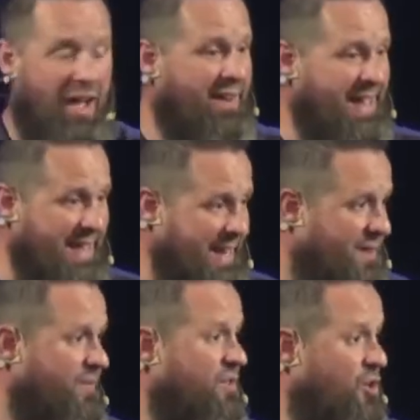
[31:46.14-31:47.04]
throughout
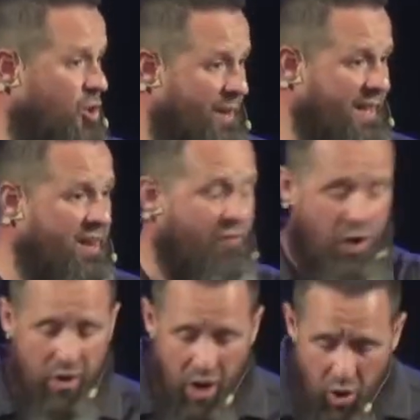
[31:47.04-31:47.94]
any
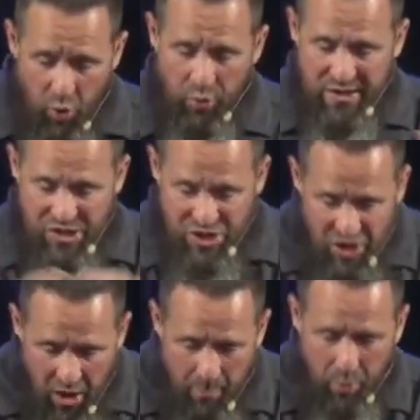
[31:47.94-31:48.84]
doing of her own
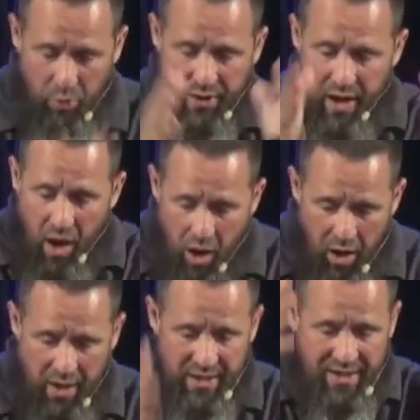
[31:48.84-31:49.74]
stumbled
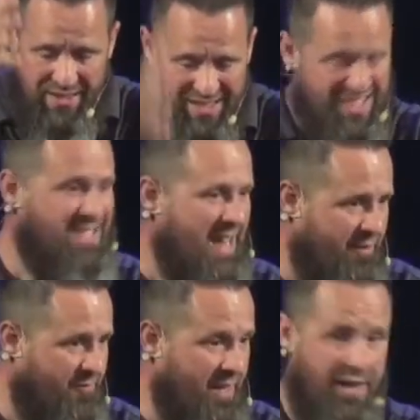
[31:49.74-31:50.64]
on to
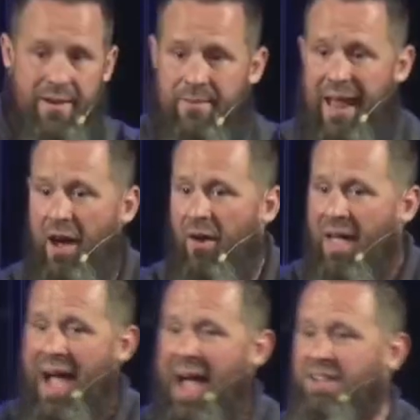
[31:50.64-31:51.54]
safety.
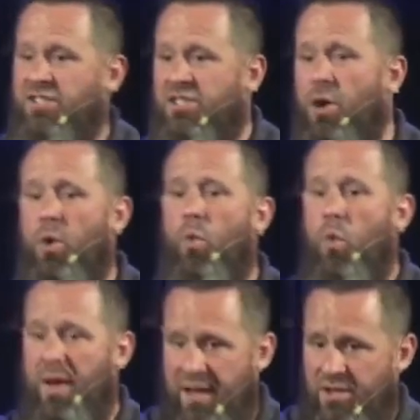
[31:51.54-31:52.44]
Now, I
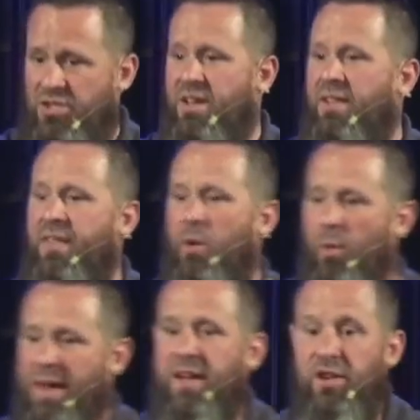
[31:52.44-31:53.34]
so wish
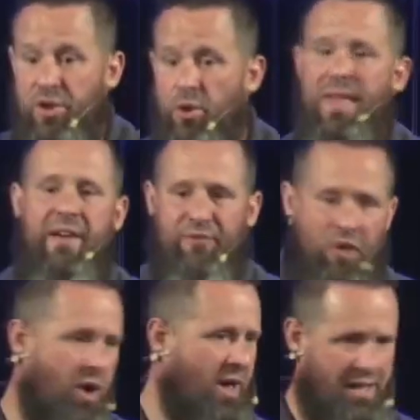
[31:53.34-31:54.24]
that we could do
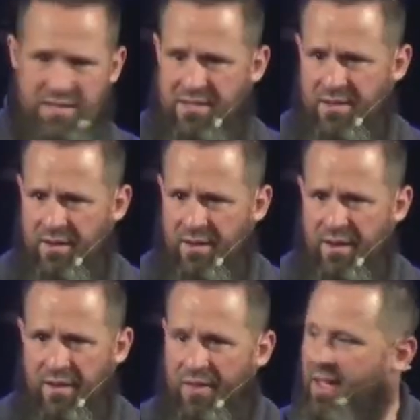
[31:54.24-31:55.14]
that for us
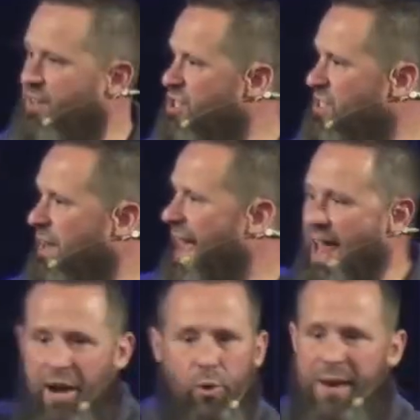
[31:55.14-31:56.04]
that
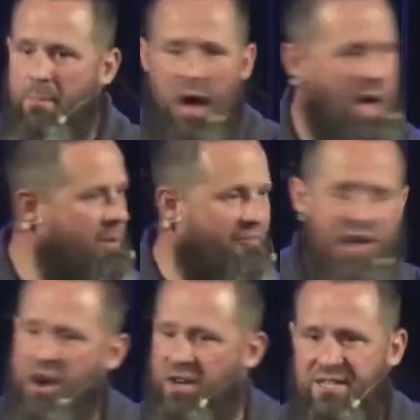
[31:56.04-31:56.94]
just an angry
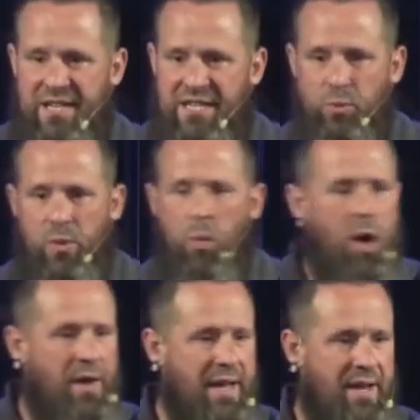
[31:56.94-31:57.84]
mob of
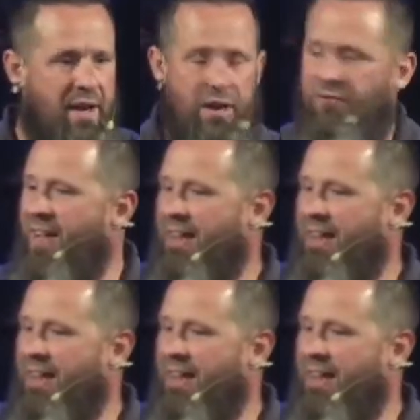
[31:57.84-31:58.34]
Pharisees would walk in